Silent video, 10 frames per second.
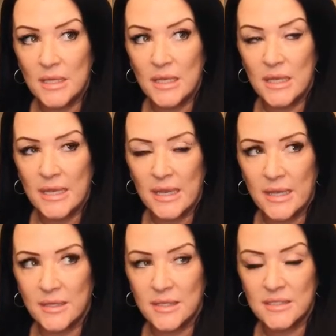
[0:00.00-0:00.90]

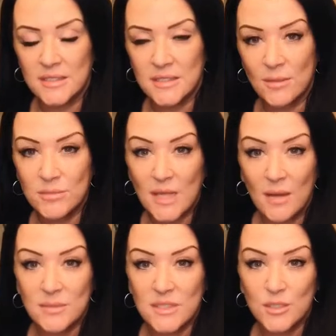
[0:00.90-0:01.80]
It can
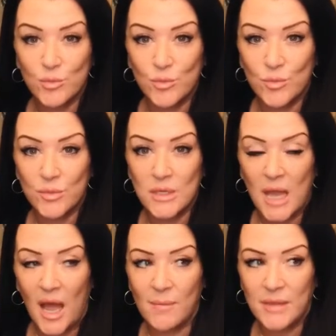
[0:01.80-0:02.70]
sometimes
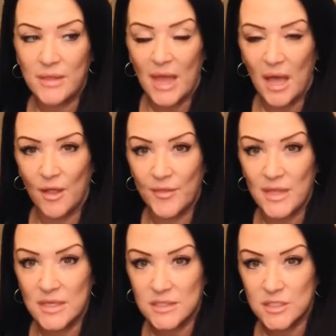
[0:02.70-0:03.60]
not be the
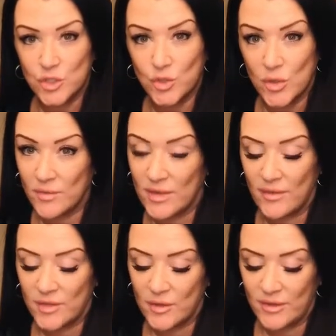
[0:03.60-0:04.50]
healthiest sort of love
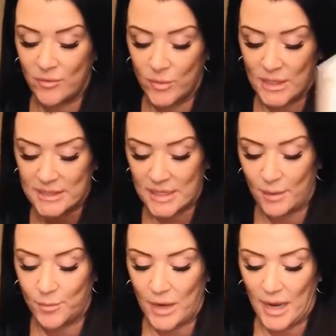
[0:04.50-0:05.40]
though, even when it's
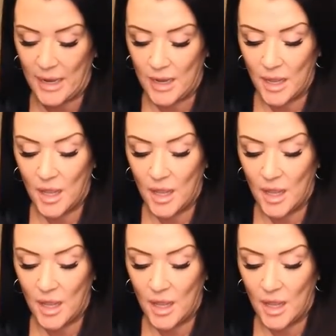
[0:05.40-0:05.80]
upright.